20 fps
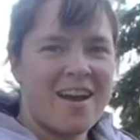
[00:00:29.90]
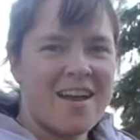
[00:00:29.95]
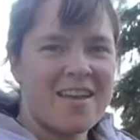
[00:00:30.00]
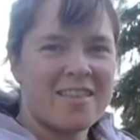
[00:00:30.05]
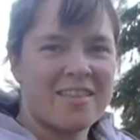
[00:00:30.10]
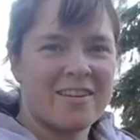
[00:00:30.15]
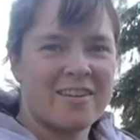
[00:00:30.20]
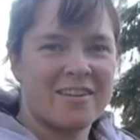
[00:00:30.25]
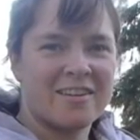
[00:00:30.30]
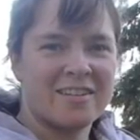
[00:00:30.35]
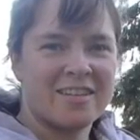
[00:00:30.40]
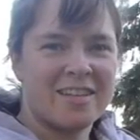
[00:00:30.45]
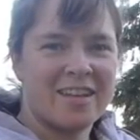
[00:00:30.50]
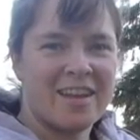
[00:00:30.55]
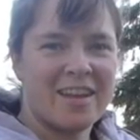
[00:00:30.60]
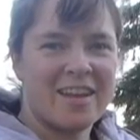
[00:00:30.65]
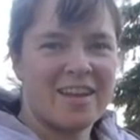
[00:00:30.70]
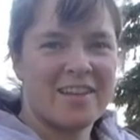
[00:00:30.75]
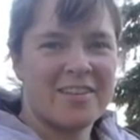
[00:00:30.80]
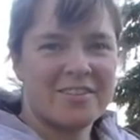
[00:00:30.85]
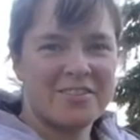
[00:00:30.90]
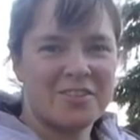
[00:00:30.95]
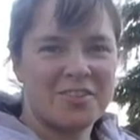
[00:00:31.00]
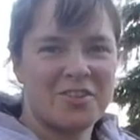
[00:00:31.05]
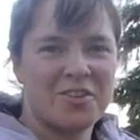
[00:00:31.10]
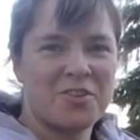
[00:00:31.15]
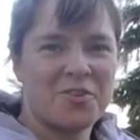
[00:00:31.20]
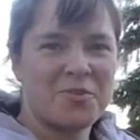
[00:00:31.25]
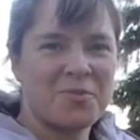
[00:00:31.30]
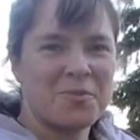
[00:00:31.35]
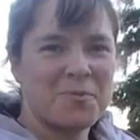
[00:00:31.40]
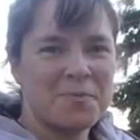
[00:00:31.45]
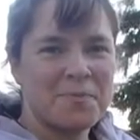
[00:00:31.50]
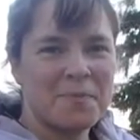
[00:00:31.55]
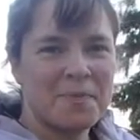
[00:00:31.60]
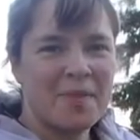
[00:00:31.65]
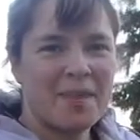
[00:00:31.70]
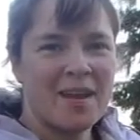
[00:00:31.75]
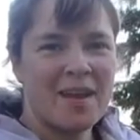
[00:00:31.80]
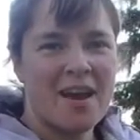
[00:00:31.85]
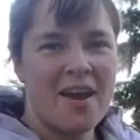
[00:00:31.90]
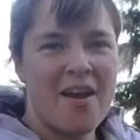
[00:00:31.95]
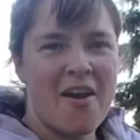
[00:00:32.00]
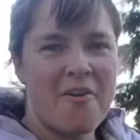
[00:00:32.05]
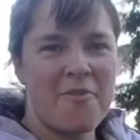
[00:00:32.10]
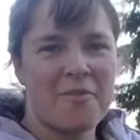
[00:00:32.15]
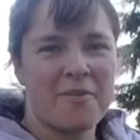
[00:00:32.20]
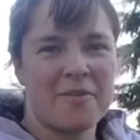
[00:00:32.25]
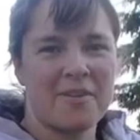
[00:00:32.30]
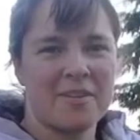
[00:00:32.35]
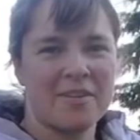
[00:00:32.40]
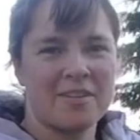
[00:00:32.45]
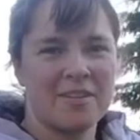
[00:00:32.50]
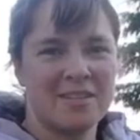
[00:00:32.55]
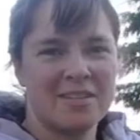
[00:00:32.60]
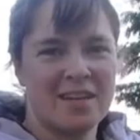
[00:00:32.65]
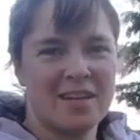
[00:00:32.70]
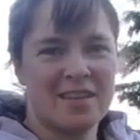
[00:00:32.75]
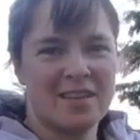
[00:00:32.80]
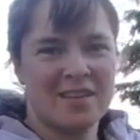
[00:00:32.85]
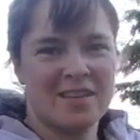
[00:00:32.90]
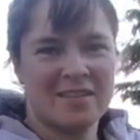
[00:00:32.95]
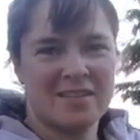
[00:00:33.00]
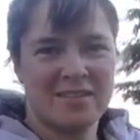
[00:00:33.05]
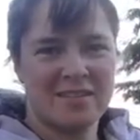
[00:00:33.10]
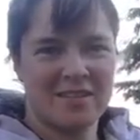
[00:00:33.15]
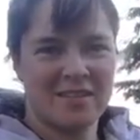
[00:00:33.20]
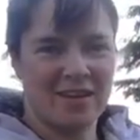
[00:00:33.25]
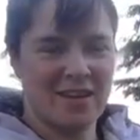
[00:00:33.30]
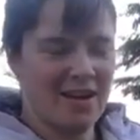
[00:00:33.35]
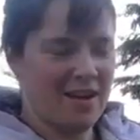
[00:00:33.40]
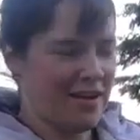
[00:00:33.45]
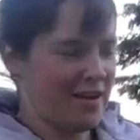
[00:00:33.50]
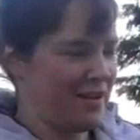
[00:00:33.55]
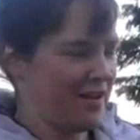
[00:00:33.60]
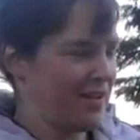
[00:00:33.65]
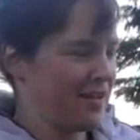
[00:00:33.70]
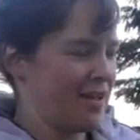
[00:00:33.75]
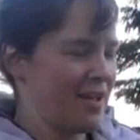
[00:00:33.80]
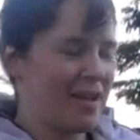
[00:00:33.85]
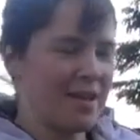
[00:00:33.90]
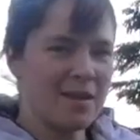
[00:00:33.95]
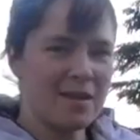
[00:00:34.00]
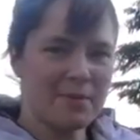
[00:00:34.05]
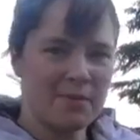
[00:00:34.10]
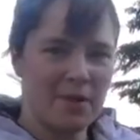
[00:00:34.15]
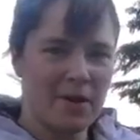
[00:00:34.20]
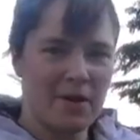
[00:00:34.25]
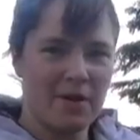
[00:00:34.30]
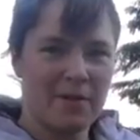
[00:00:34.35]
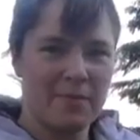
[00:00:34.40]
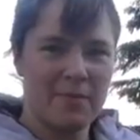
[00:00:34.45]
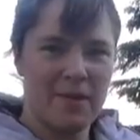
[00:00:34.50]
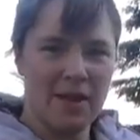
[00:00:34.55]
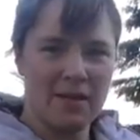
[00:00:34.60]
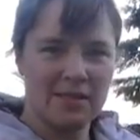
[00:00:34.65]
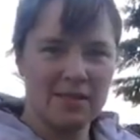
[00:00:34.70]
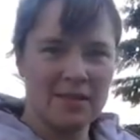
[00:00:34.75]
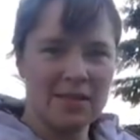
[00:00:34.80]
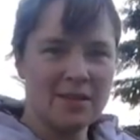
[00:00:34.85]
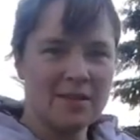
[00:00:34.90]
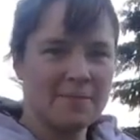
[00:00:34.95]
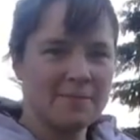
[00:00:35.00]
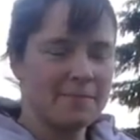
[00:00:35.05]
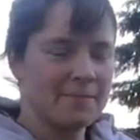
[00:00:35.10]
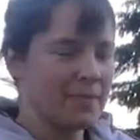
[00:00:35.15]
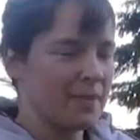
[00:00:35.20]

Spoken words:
Hi there. Today I'm going to show you how I'm going to take this hanging basket